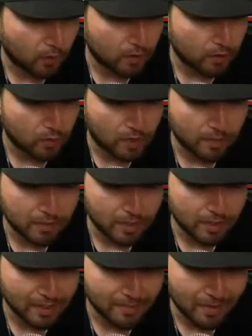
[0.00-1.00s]
than 2 game
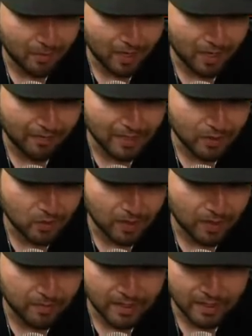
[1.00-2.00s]
slates, obviously 2 game slates